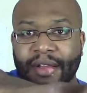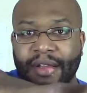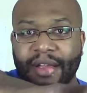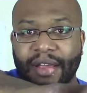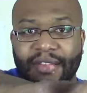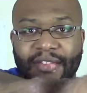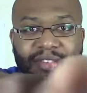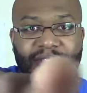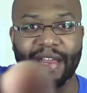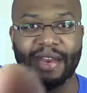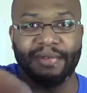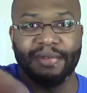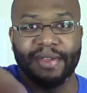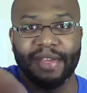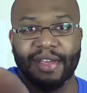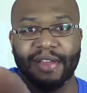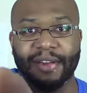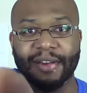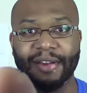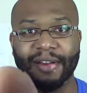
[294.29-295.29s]
instead of
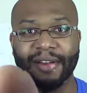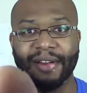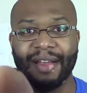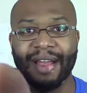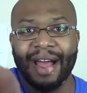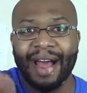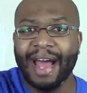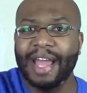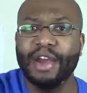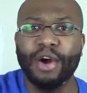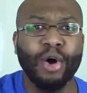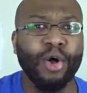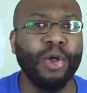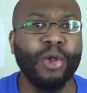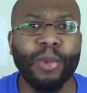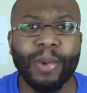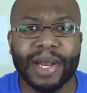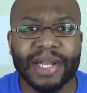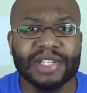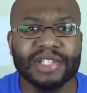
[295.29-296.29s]
here. I
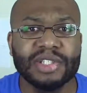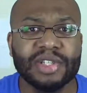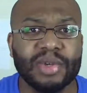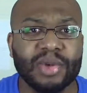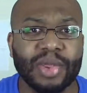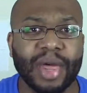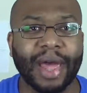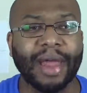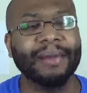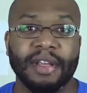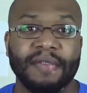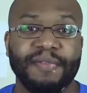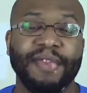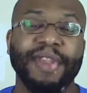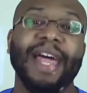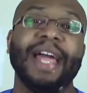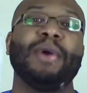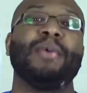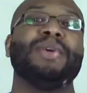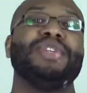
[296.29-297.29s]
always do that. If you
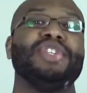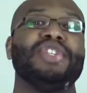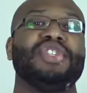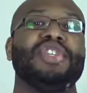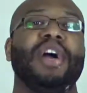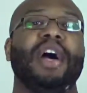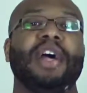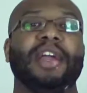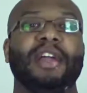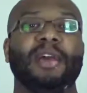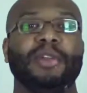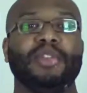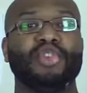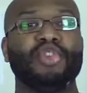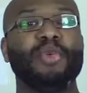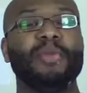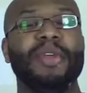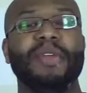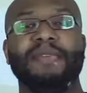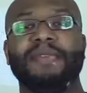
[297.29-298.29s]
like what you saw here,
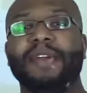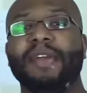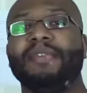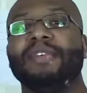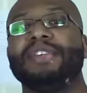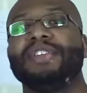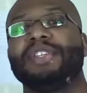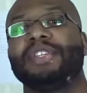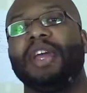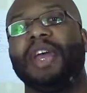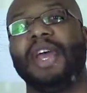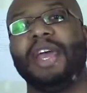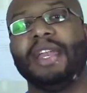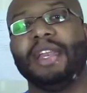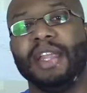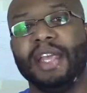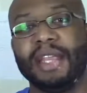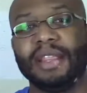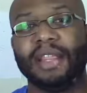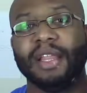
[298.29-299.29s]
do me a favor, just go ahead
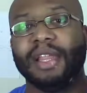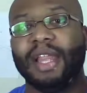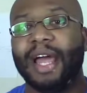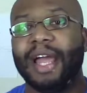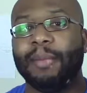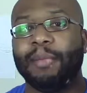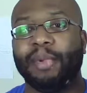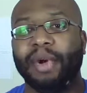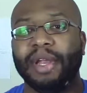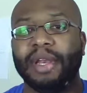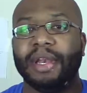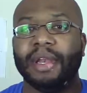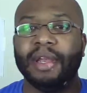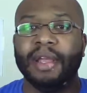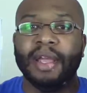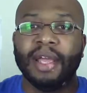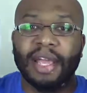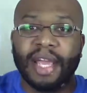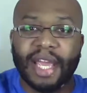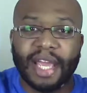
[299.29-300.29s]
and hit the like button,
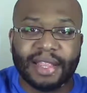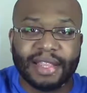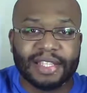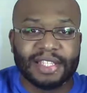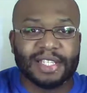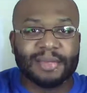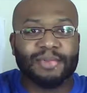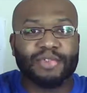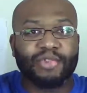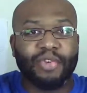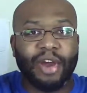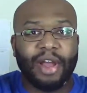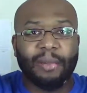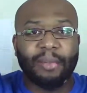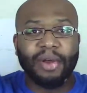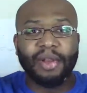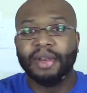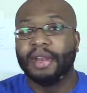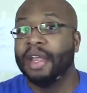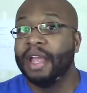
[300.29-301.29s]
hit the subscribe
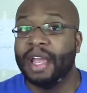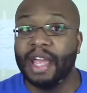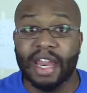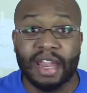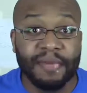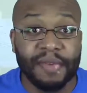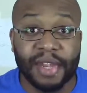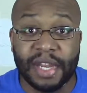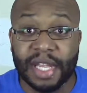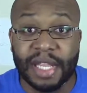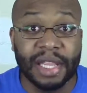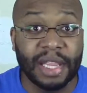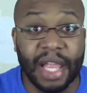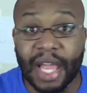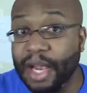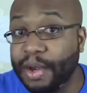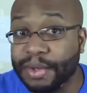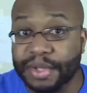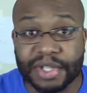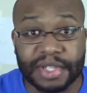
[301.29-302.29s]
button, and if you didn't
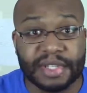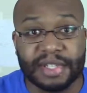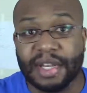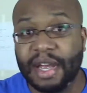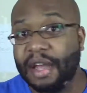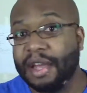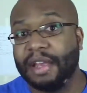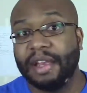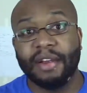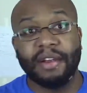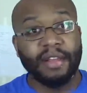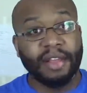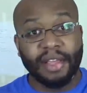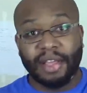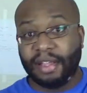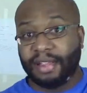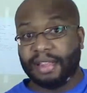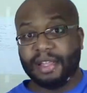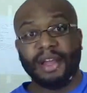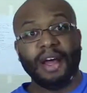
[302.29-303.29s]
like what you saw here,
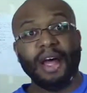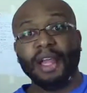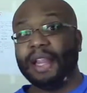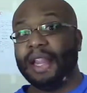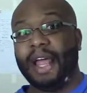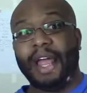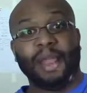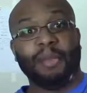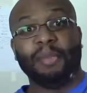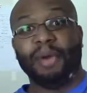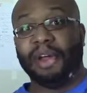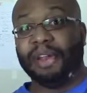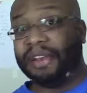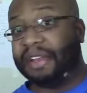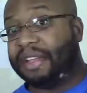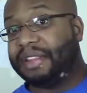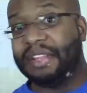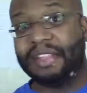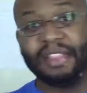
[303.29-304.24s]
hit the unlike button, hit the